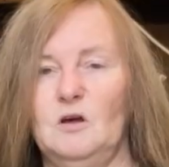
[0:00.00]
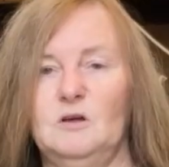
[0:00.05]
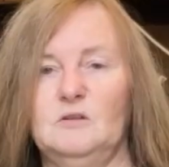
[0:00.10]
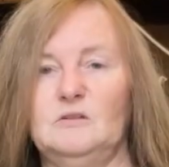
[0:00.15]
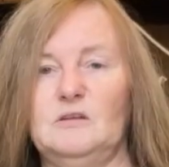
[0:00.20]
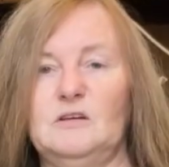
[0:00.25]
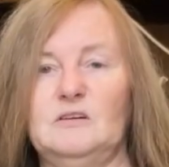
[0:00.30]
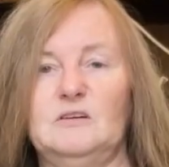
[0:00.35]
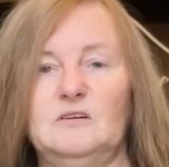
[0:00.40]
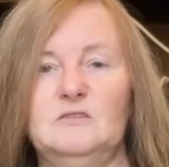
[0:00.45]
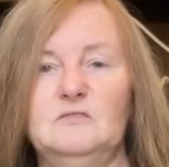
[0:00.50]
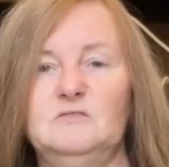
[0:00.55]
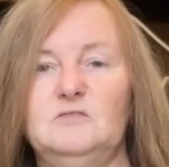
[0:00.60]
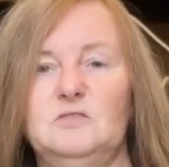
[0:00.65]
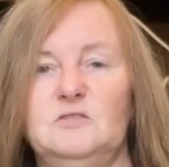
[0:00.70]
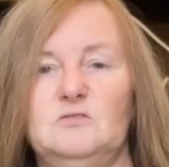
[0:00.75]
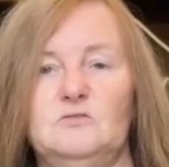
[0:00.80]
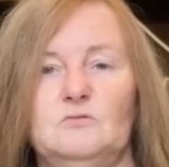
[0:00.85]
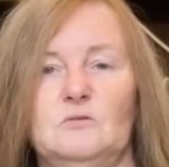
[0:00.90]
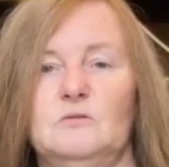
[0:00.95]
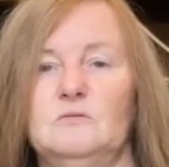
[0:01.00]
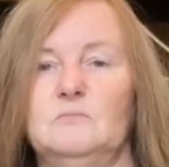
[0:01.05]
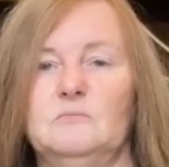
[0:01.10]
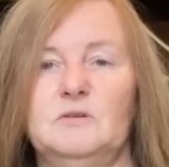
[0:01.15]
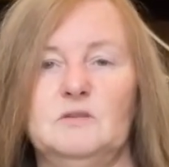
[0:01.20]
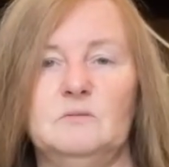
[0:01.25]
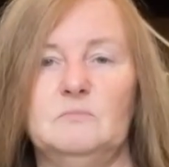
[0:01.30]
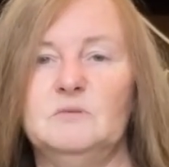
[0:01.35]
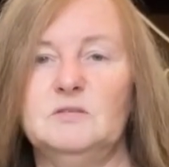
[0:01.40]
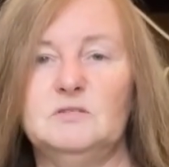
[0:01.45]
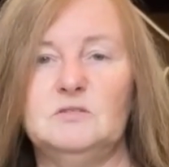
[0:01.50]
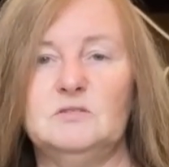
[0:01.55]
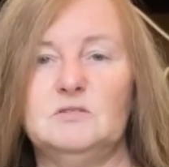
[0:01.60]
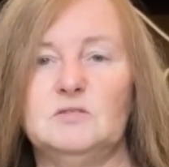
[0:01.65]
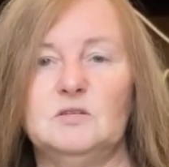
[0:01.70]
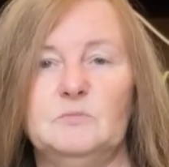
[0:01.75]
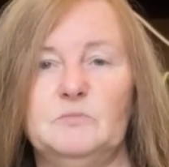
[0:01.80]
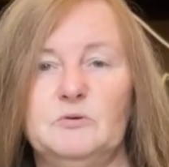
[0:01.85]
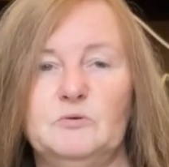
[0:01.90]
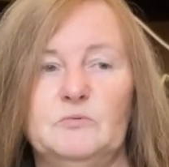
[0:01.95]
They could have just thrown them in the
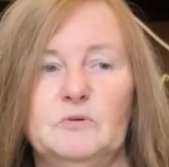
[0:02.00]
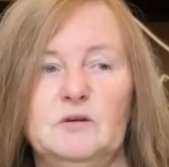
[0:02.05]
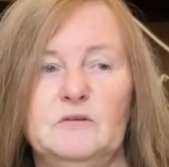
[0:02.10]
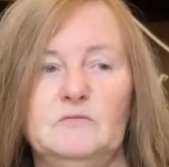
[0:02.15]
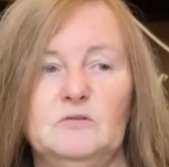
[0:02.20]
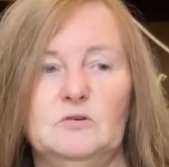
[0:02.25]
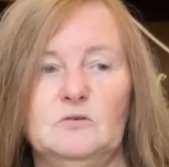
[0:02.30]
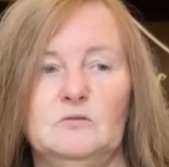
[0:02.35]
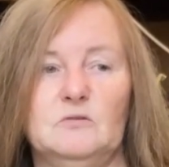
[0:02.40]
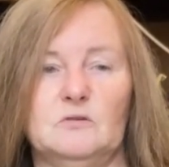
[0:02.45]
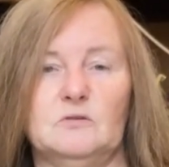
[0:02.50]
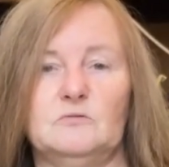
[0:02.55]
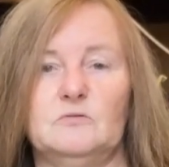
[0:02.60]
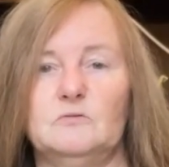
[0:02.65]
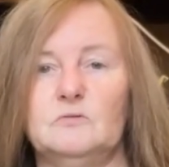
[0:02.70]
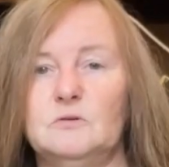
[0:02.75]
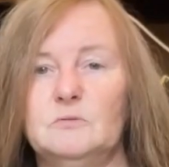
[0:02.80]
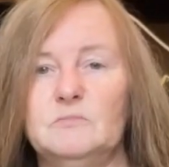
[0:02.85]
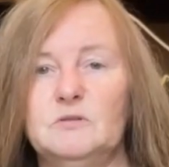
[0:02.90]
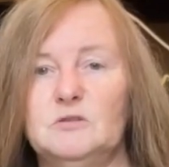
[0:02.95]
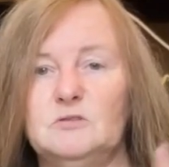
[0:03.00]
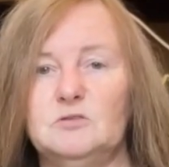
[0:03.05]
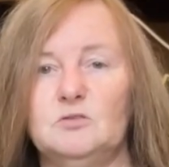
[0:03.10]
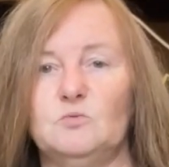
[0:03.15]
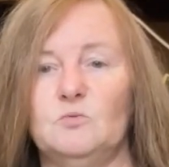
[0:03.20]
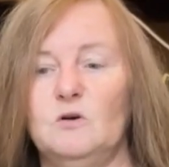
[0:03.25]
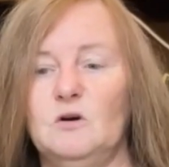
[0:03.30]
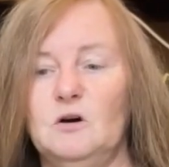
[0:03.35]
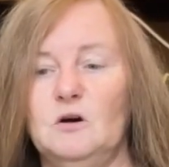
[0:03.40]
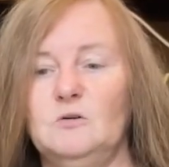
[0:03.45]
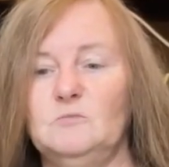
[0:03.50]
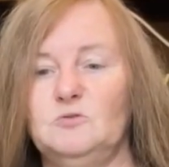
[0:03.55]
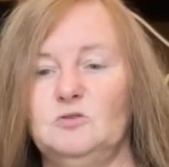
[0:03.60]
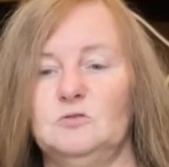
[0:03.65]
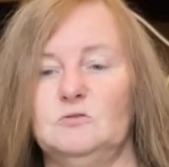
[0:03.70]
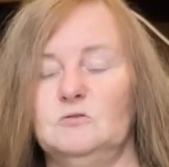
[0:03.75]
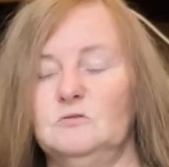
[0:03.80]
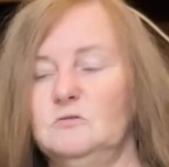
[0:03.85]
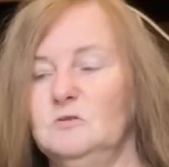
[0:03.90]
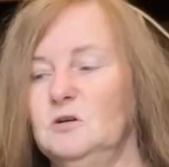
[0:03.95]
Mississippi River or threw them in the swamps
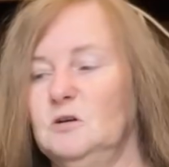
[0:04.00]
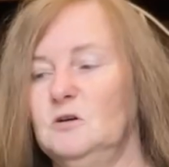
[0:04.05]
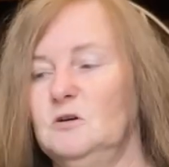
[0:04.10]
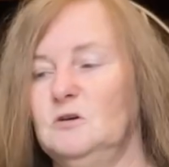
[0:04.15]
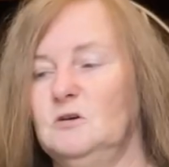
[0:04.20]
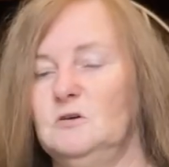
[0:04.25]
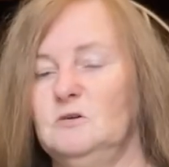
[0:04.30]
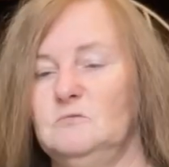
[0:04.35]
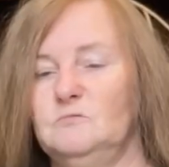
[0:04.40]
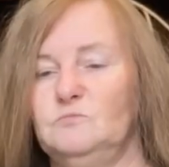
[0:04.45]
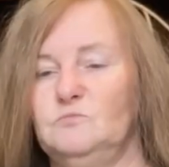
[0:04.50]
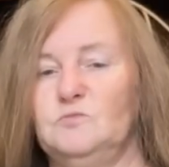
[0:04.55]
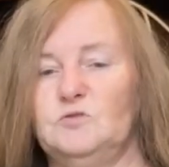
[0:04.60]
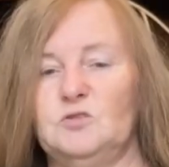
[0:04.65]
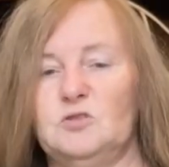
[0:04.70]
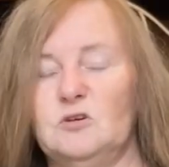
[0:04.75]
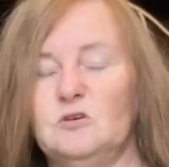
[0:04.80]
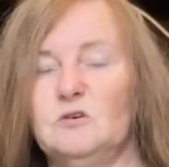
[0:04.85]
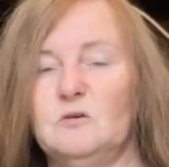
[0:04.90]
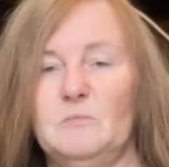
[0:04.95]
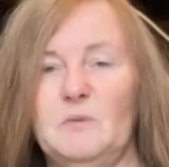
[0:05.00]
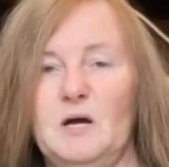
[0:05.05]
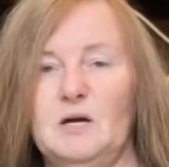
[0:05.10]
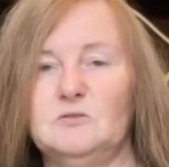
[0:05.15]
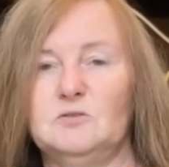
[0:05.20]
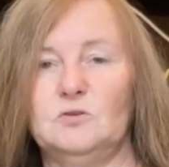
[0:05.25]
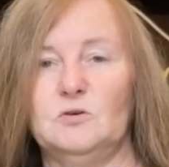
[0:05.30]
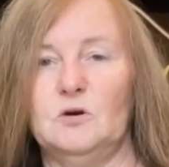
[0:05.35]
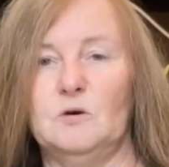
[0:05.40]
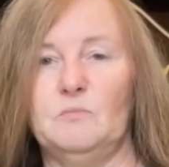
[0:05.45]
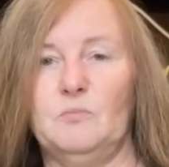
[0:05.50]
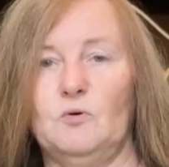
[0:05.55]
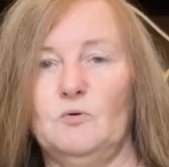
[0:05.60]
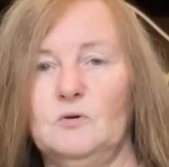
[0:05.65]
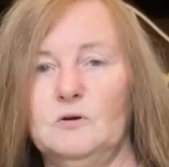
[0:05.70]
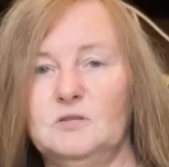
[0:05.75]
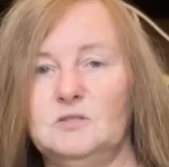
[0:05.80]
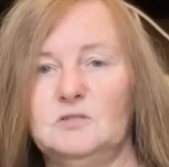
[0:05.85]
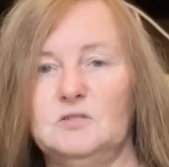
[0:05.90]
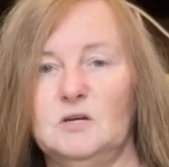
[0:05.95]
or took them out to a
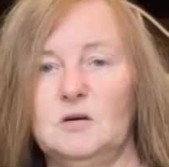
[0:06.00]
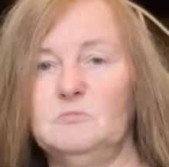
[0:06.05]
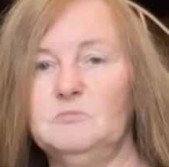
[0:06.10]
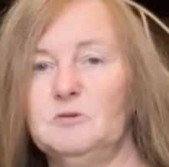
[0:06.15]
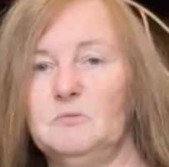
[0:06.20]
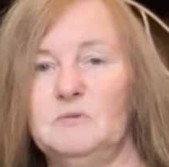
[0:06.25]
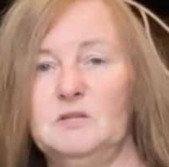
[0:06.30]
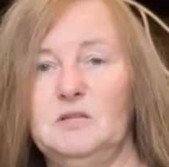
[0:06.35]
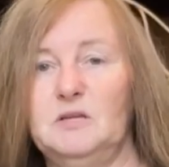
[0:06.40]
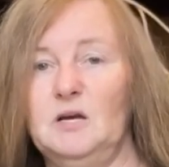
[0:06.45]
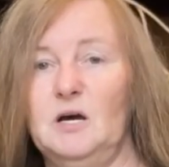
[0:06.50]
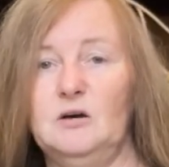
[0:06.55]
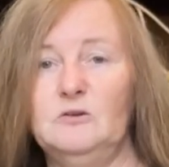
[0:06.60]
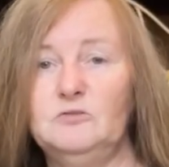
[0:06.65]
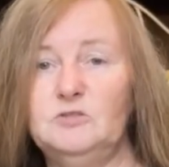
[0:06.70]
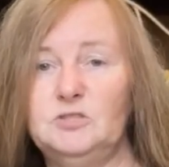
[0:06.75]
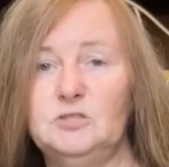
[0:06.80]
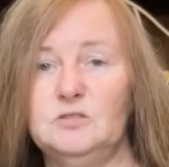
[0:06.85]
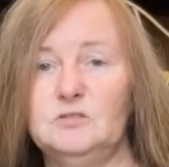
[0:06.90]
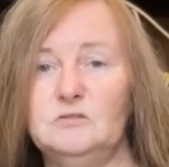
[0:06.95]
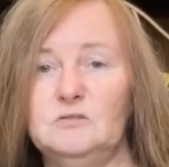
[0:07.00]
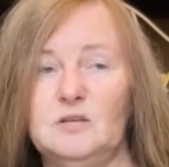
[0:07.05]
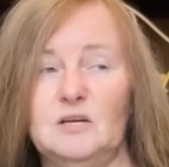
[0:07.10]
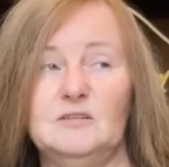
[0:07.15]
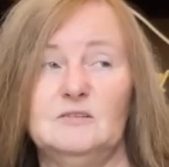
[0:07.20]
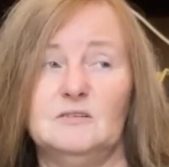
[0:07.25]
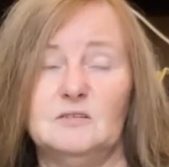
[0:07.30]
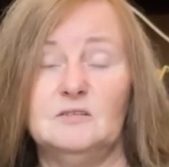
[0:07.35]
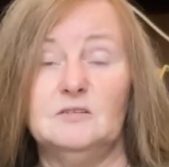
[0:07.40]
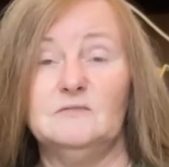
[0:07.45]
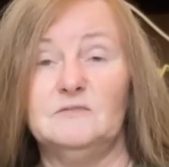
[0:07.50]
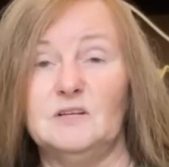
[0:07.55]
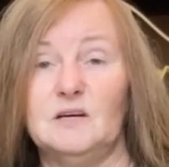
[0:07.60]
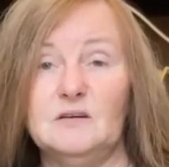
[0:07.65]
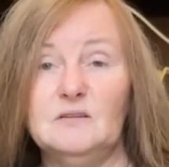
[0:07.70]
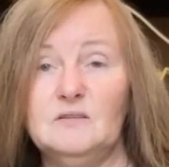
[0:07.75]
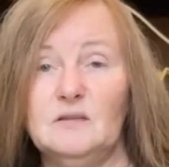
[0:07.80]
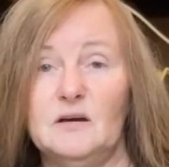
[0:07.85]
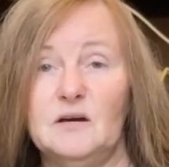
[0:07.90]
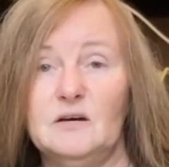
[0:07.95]
port and dumped them in the ocean. They could have
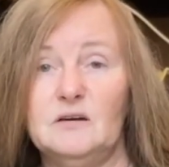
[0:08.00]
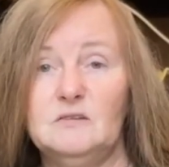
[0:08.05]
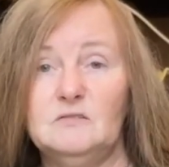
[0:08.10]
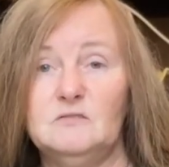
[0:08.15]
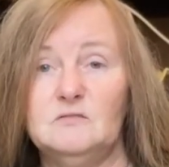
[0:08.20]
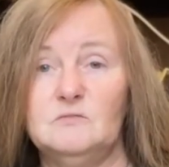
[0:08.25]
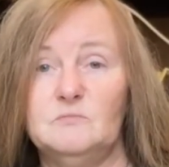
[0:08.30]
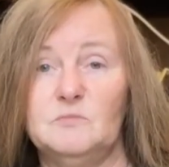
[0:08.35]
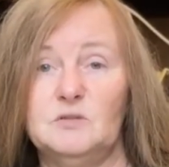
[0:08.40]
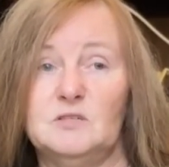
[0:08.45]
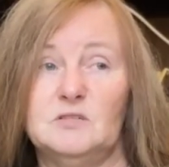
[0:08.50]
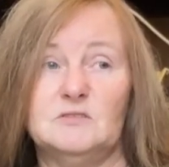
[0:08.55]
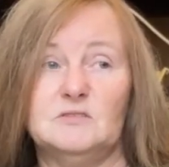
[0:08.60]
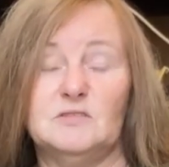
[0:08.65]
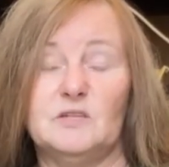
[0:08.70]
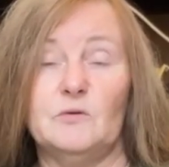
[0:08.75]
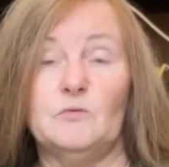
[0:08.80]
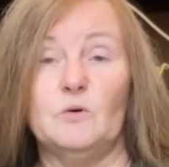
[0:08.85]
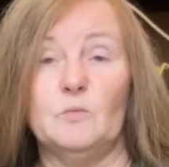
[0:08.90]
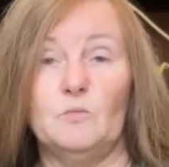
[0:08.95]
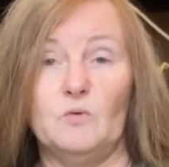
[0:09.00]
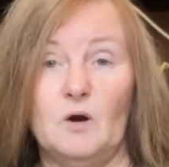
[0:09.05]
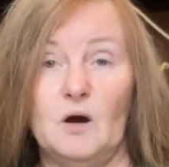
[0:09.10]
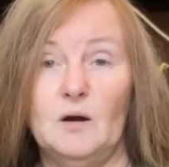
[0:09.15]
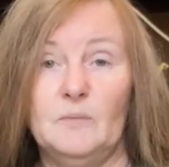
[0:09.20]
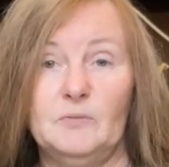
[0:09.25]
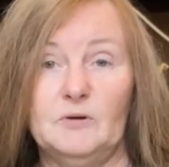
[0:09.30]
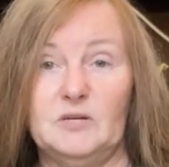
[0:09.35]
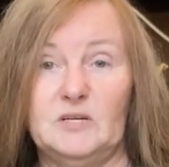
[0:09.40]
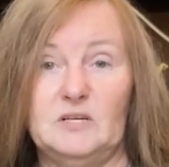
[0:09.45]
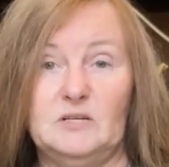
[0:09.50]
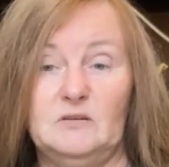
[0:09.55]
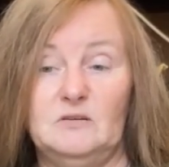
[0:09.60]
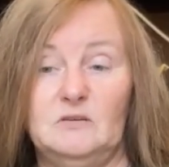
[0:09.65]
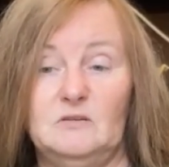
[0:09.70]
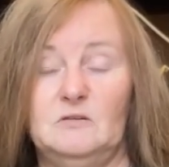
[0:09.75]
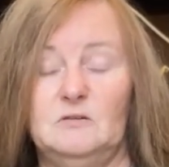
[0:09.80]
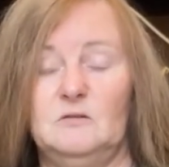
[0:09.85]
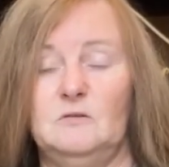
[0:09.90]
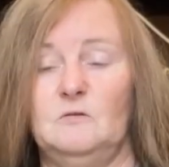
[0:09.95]
done that because they were property.
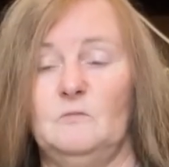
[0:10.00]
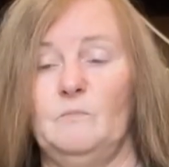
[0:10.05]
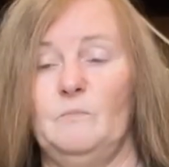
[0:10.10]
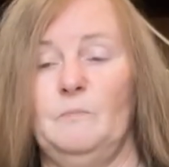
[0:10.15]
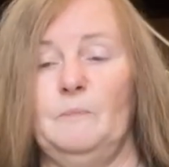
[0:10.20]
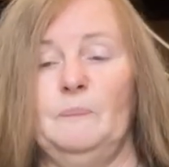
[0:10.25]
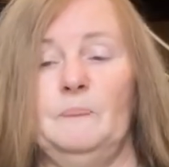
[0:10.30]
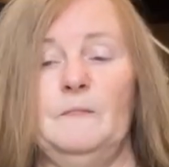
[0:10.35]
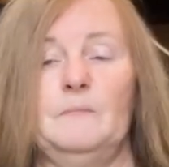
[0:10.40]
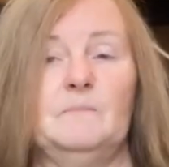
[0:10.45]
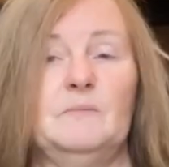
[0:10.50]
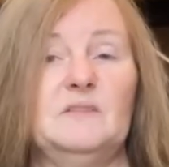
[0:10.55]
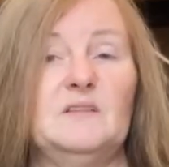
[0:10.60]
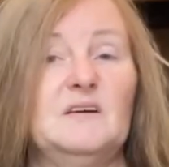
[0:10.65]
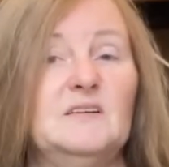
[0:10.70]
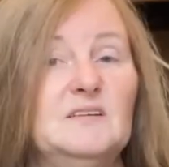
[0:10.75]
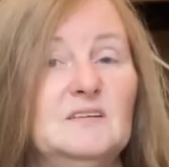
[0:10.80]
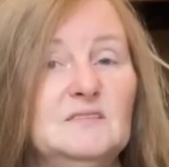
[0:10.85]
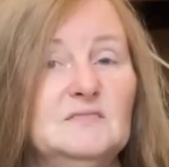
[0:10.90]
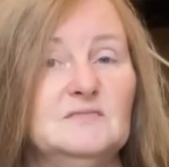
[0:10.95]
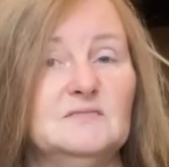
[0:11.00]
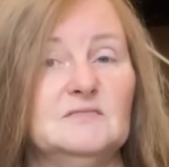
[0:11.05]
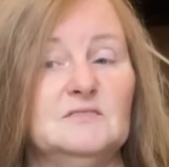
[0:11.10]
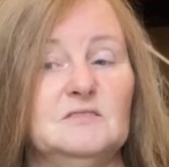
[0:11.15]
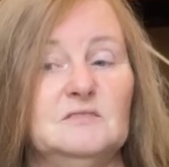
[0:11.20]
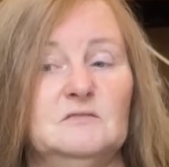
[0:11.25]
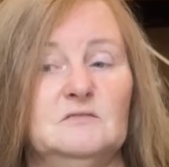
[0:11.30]
But they didn't.